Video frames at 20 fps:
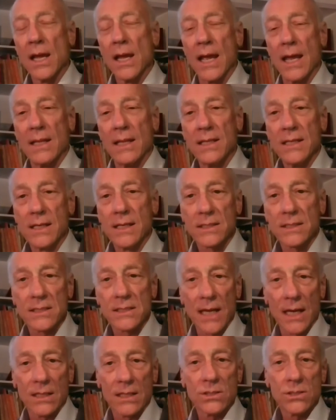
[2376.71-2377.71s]
and the
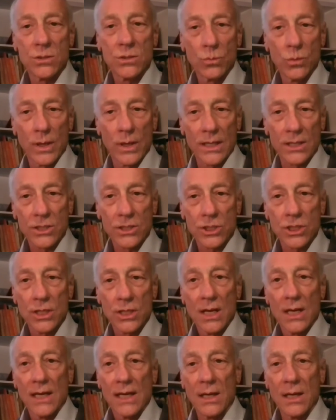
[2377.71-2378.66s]
extent to which